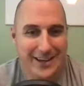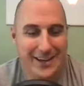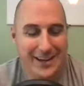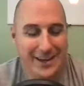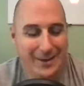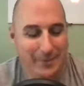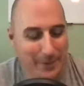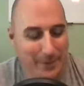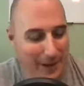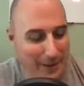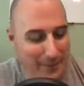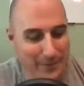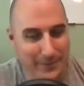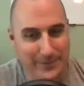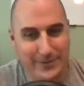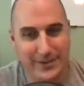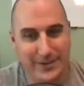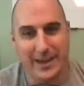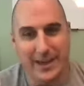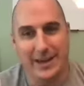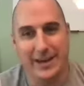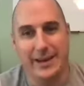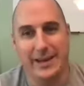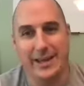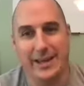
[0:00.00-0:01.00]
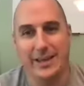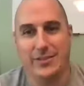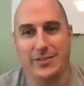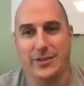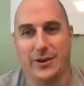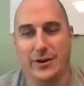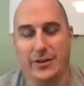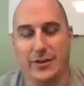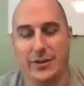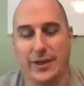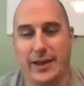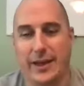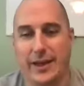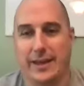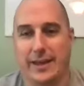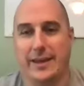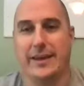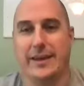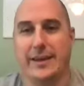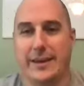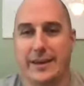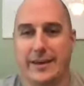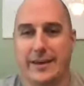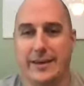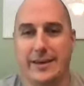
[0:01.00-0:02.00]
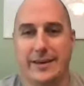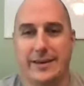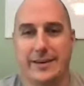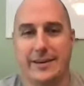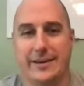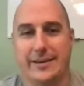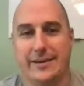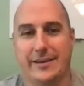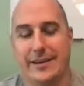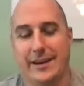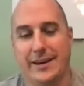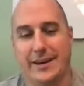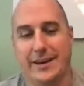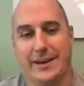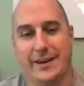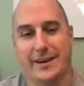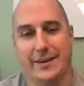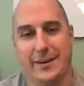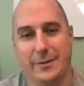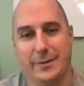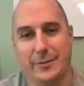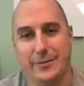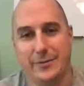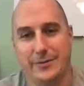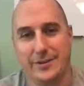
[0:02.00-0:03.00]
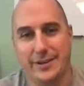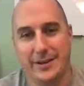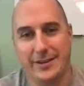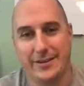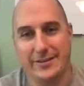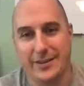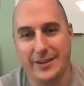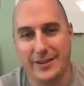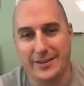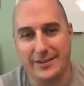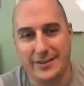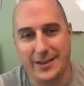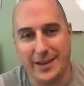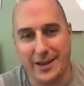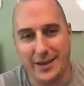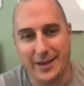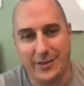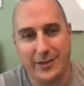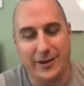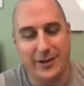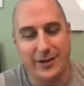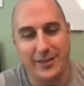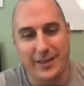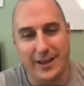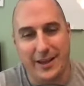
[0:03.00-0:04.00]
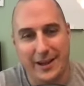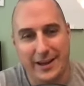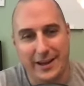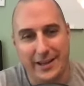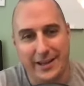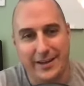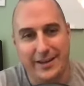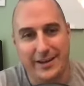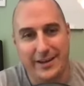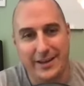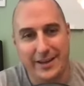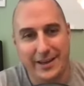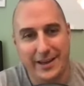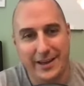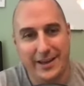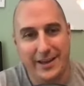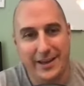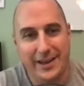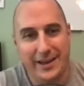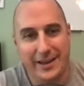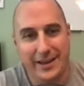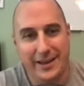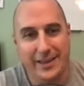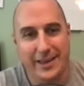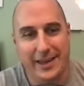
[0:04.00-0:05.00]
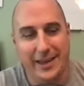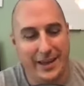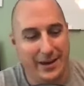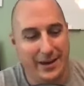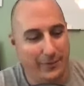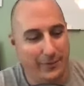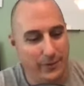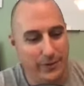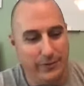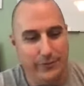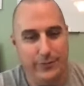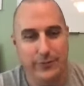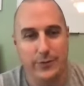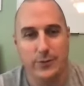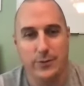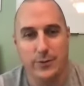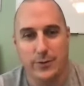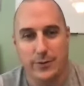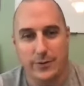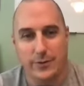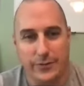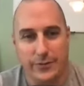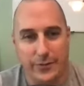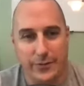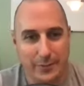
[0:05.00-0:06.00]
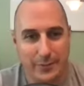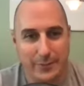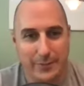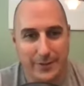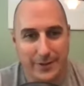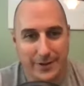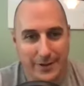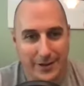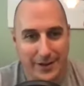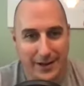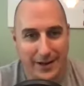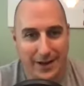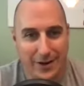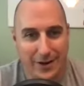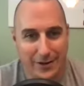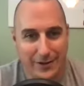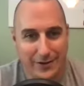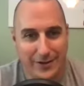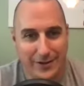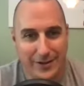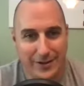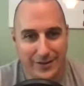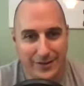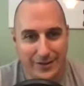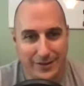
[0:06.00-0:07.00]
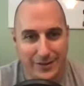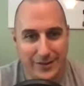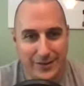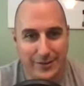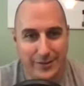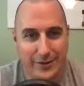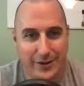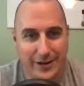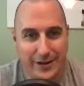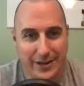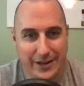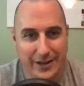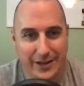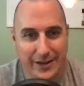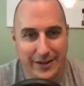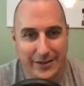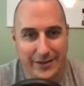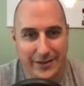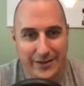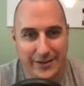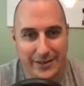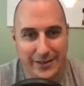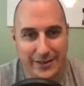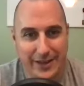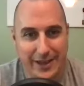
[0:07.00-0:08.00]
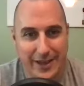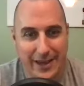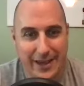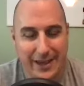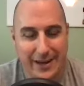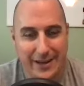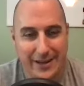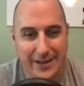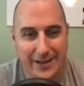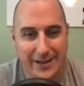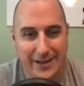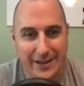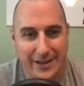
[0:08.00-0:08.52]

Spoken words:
but that was kind of neat, though. They had it was Tennessee and South Carolina, and they had a refueler from our Tennessee unit here. And then they had a